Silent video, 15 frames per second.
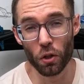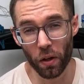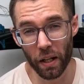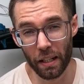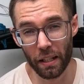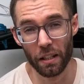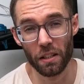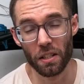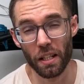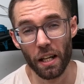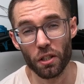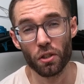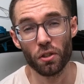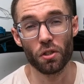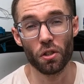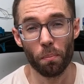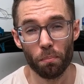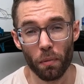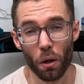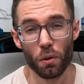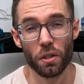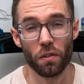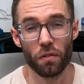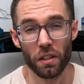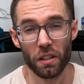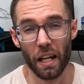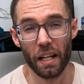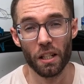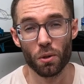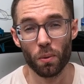training sessions on most of the
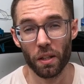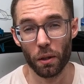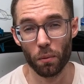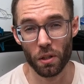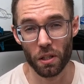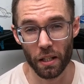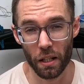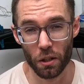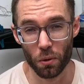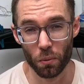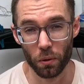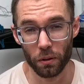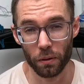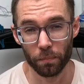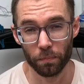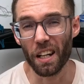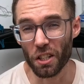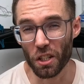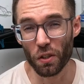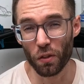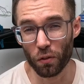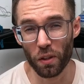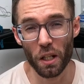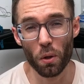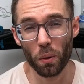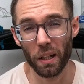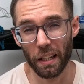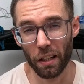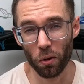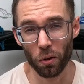days where they were scheduled. I just
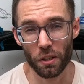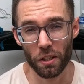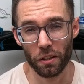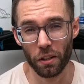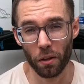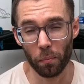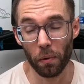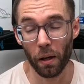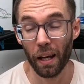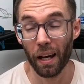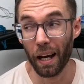frequently altered them,